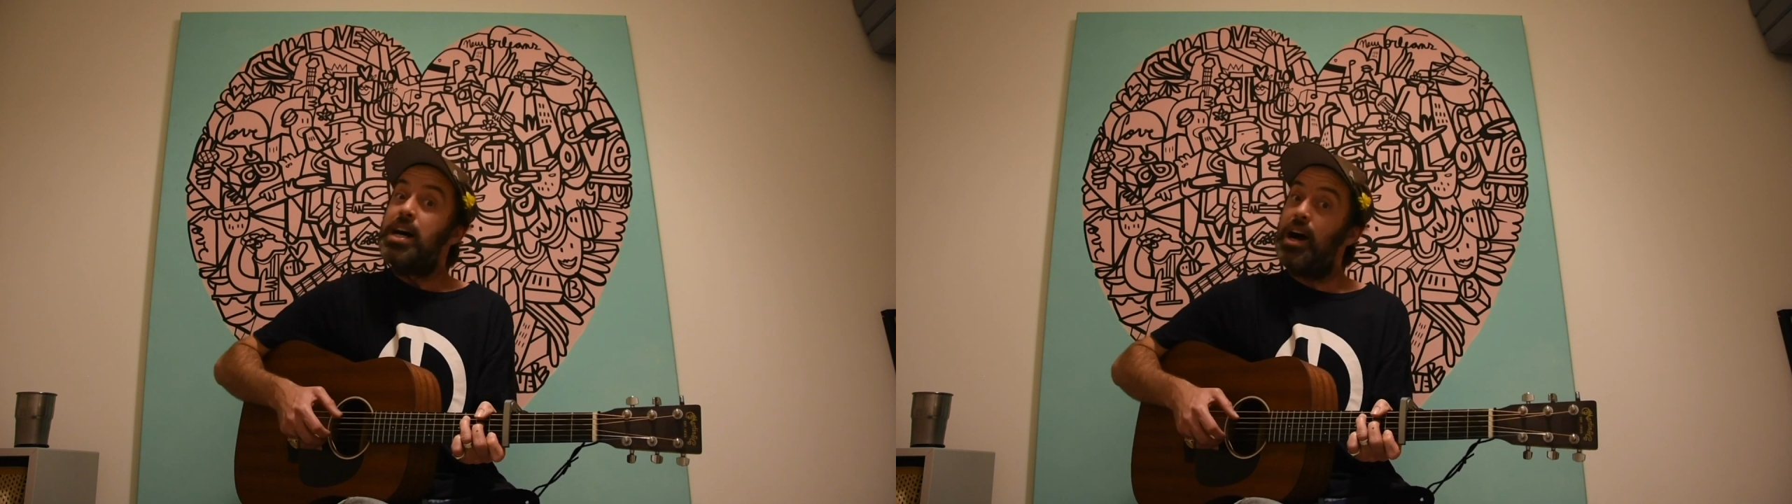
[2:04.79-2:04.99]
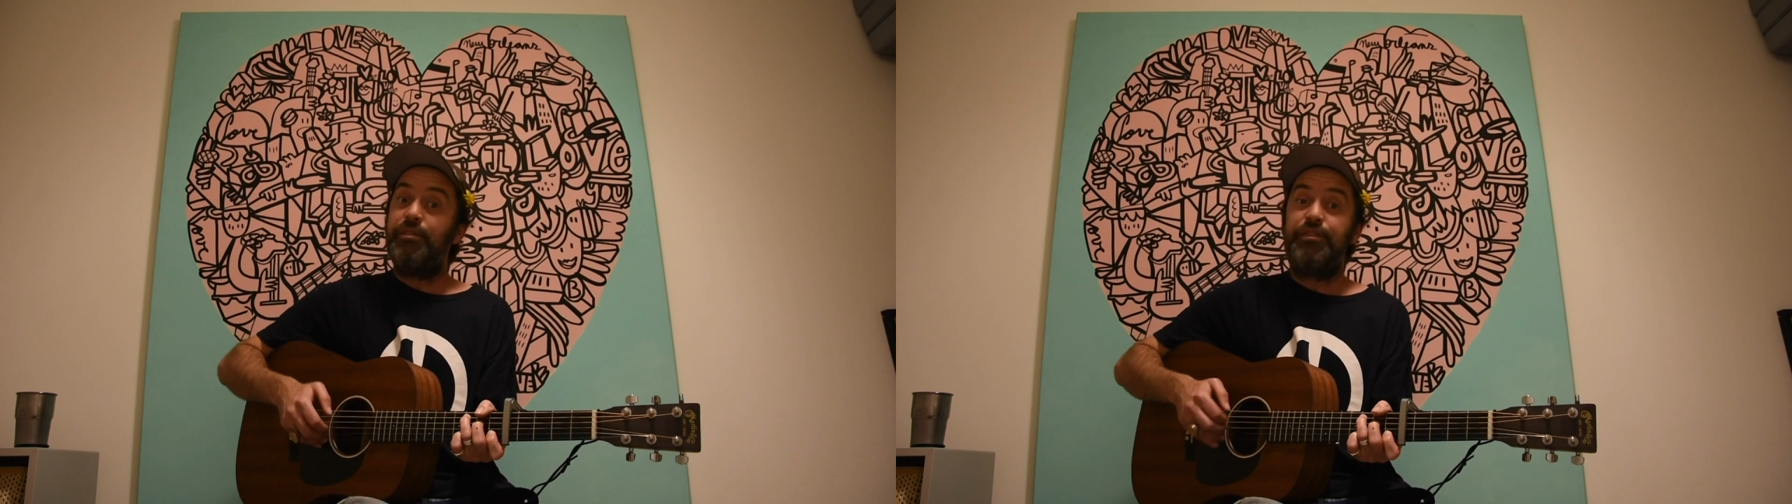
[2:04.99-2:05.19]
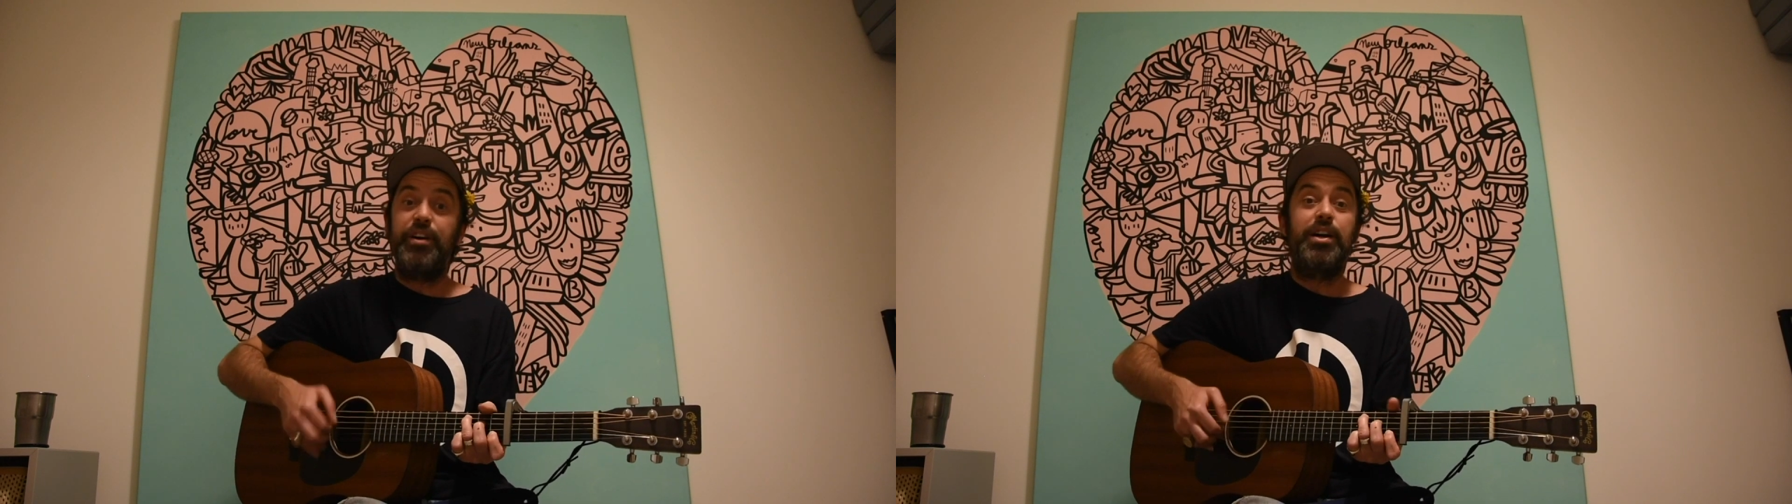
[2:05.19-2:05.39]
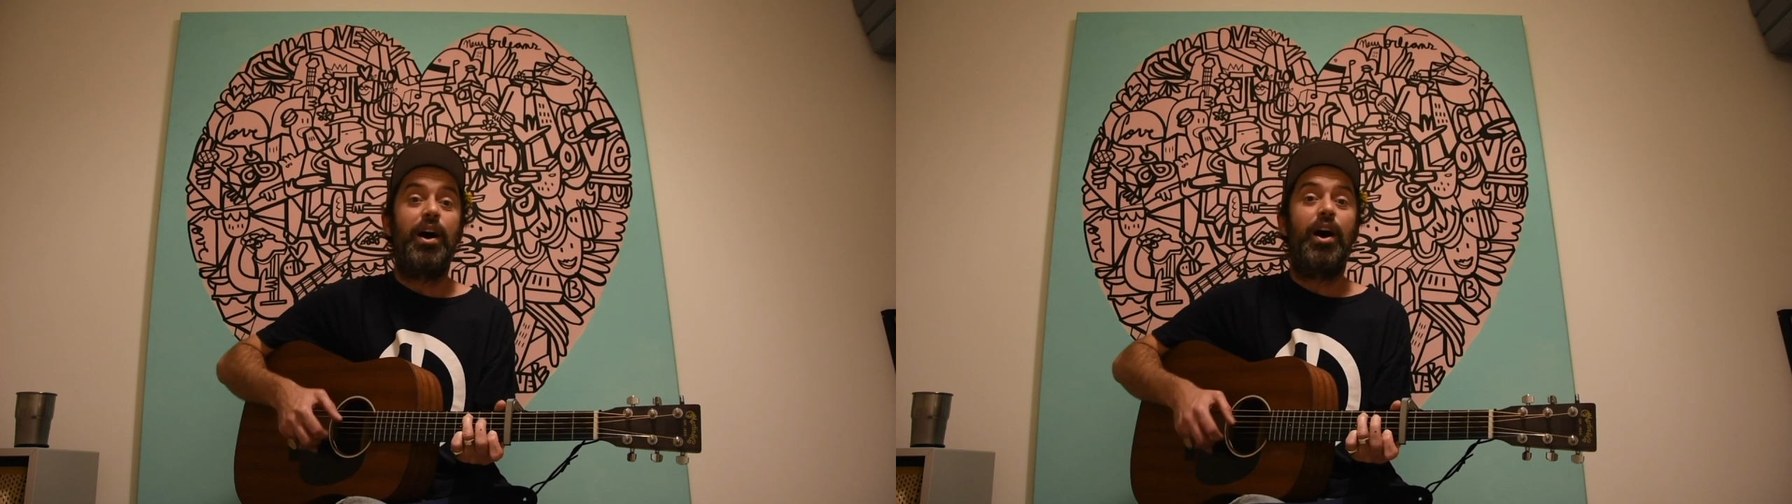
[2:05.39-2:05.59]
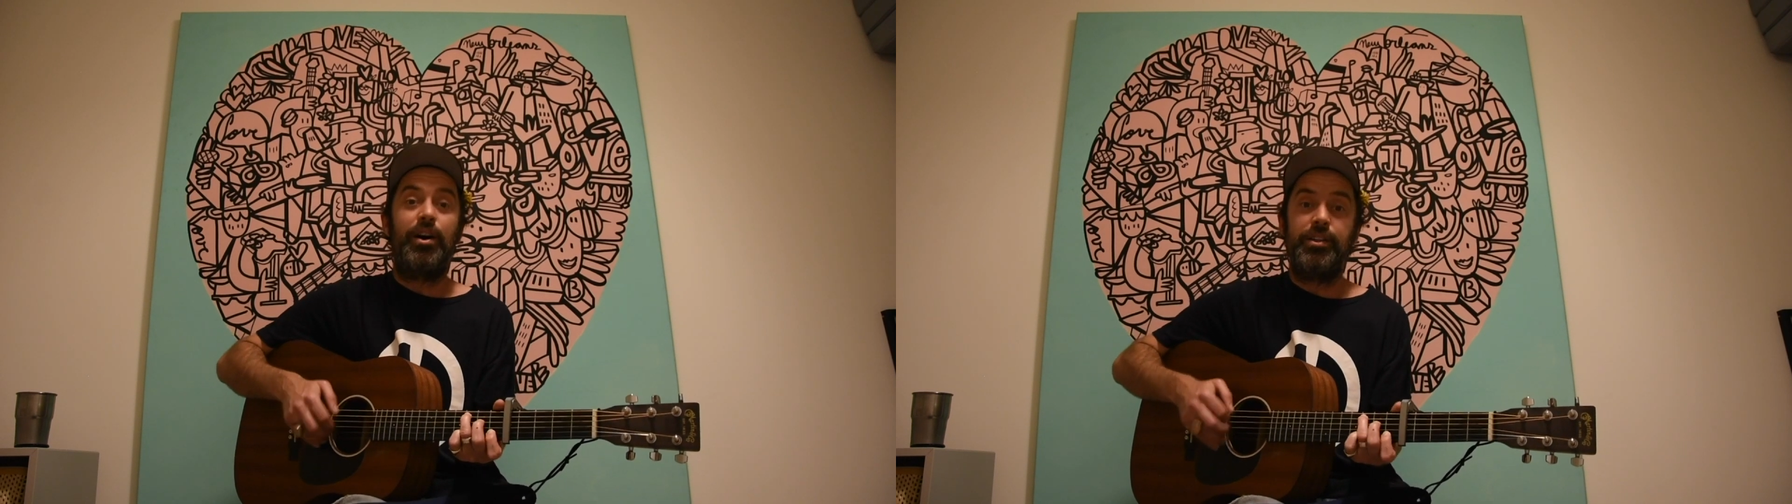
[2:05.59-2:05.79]
I
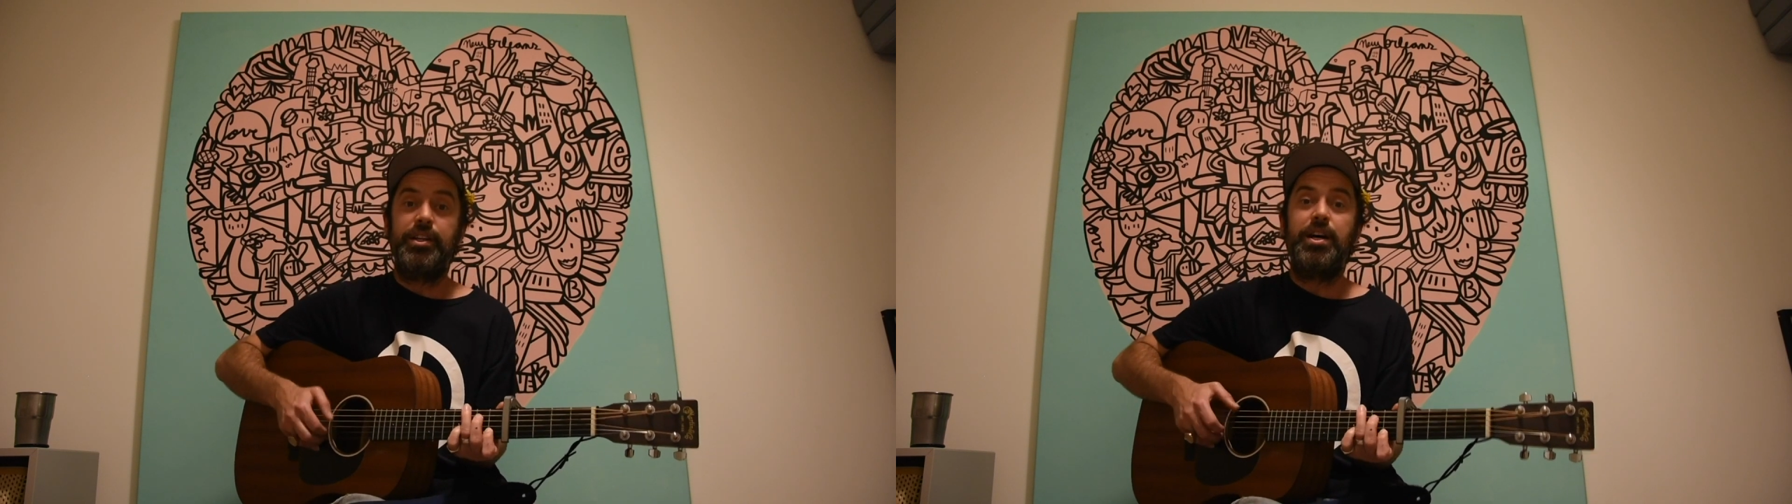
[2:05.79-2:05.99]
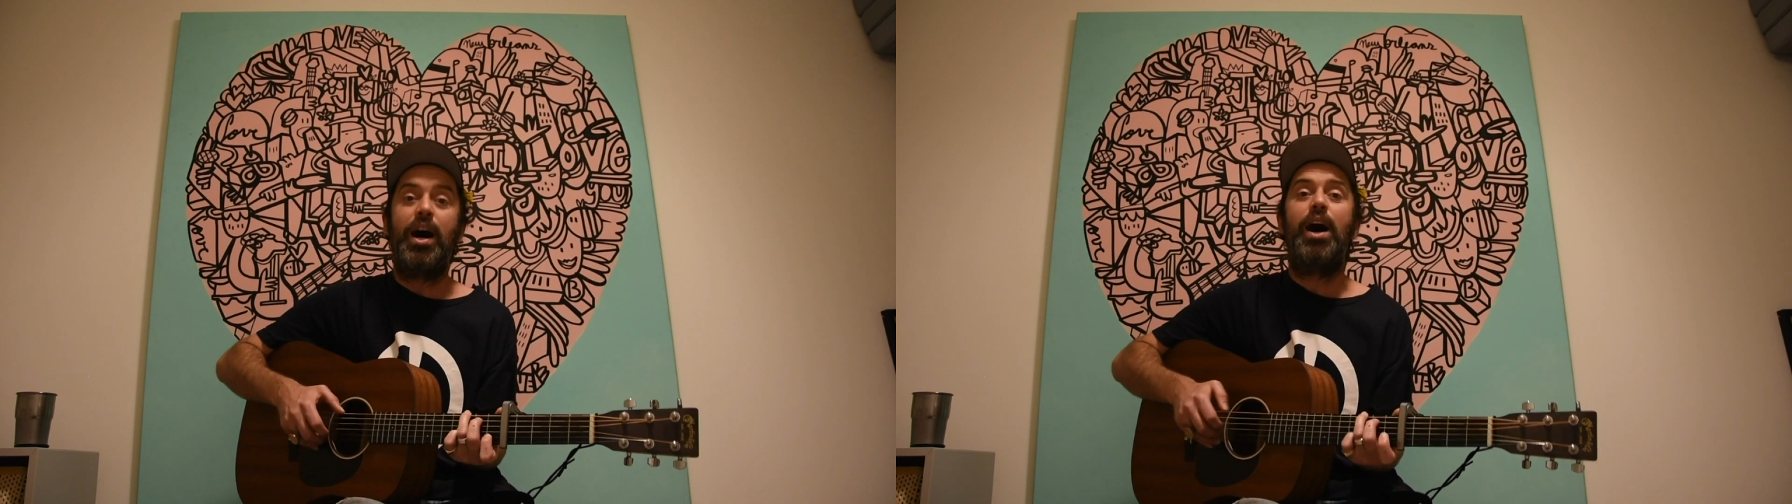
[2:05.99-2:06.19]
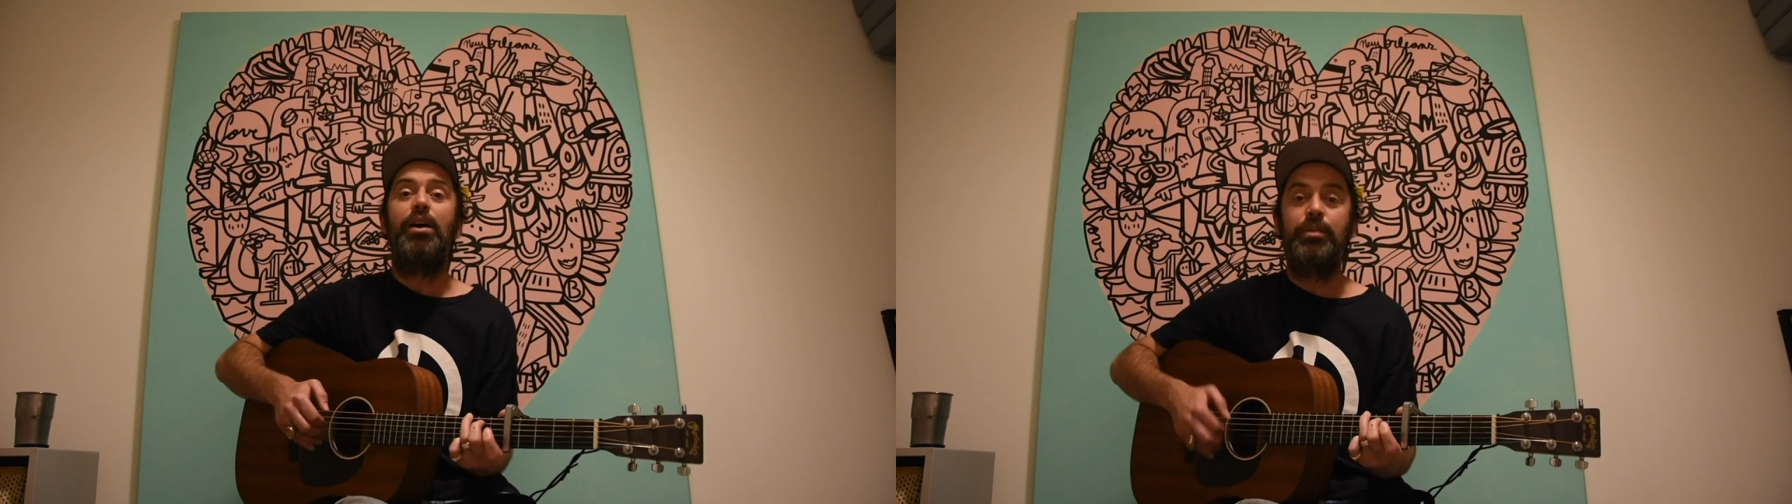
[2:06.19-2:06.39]
forgot that I